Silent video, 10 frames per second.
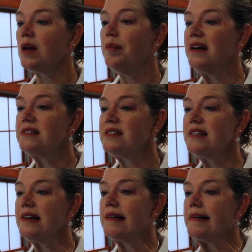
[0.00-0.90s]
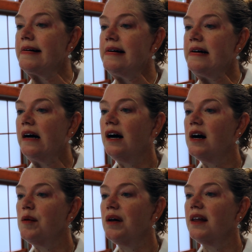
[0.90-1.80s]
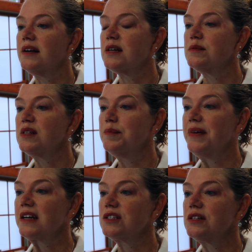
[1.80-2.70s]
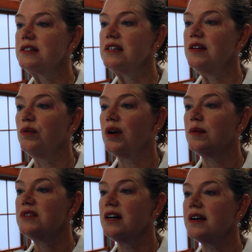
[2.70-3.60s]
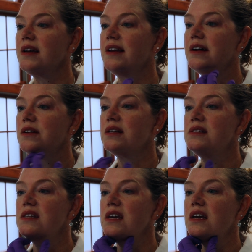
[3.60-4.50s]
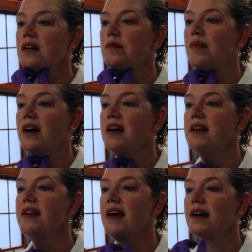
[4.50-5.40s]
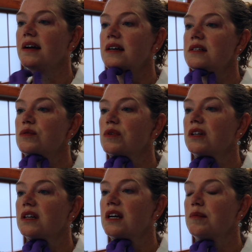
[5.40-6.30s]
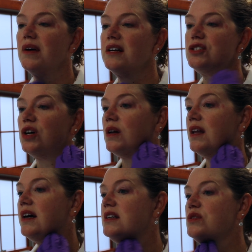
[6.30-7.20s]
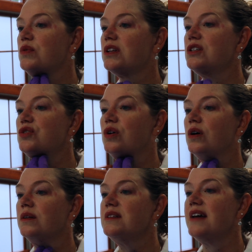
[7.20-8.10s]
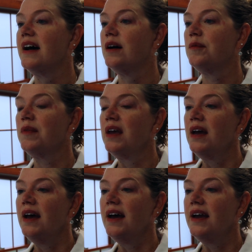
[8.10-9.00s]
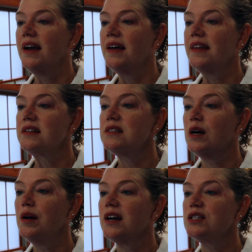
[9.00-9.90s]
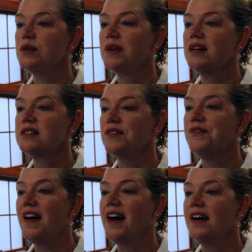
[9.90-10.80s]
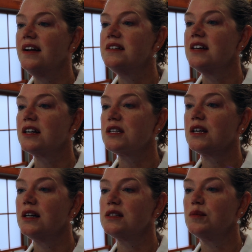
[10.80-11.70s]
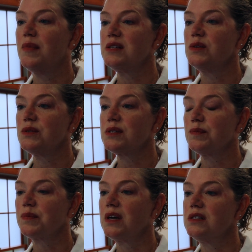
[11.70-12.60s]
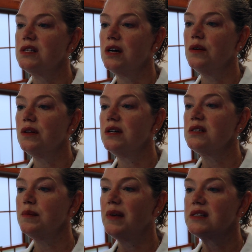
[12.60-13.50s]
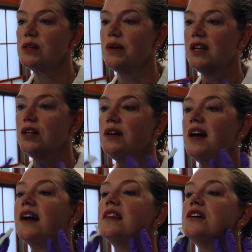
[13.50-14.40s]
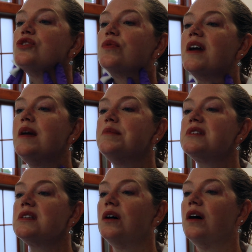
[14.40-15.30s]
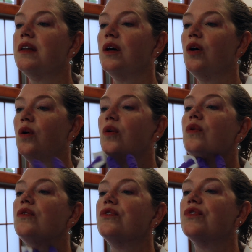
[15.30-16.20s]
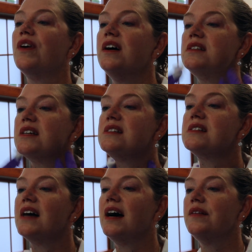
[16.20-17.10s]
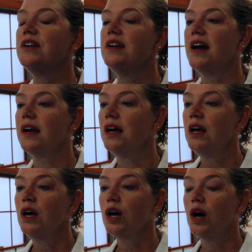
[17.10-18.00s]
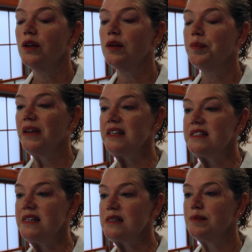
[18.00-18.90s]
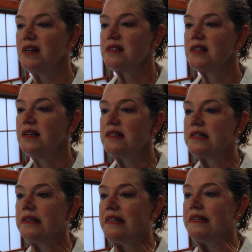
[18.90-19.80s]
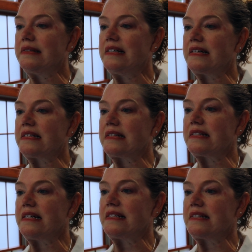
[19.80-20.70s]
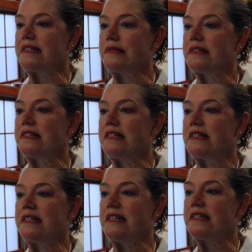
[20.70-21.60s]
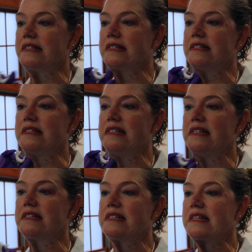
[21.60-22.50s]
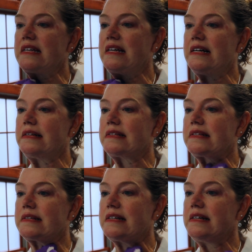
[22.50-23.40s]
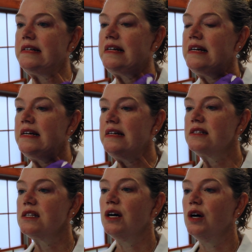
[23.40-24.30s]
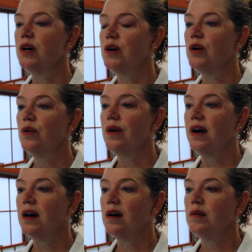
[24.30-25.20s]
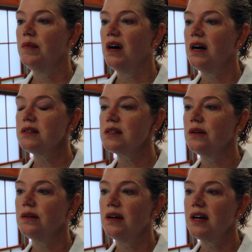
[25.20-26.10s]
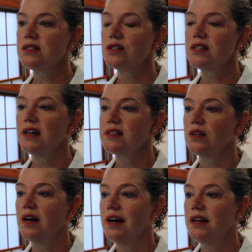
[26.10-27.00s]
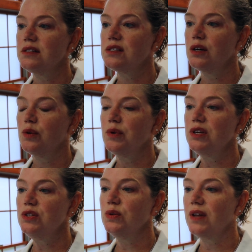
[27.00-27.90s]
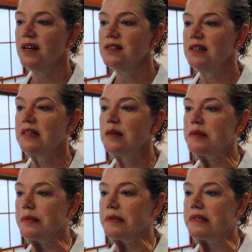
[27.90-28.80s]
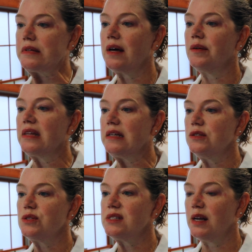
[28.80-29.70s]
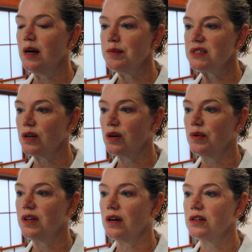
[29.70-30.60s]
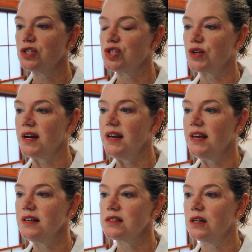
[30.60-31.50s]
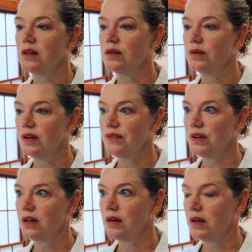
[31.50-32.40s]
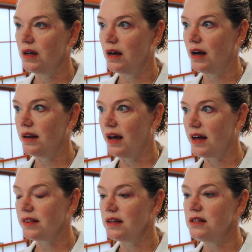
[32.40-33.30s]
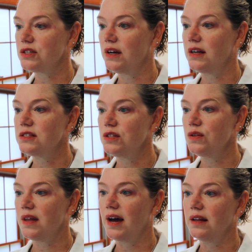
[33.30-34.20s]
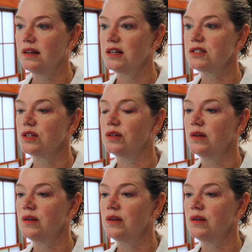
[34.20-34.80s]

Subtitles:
But still, a lot of times in pictures, and even when I'm talking now, you can see my neck is really, my jawline is really drawn down. And that's not actually because of fat, it's actually because of muscles. So there is a muscle in your neck drapes on the whole front and side of your neck called the platysmus. And so I'll exercise that for you here today so you can see it sticking out. Okay, so I also exercise a lot, and so when you do a lot, sometimes people do that when they do sit-ups or when they're straining. So if you're an athlete, try not to do that unless you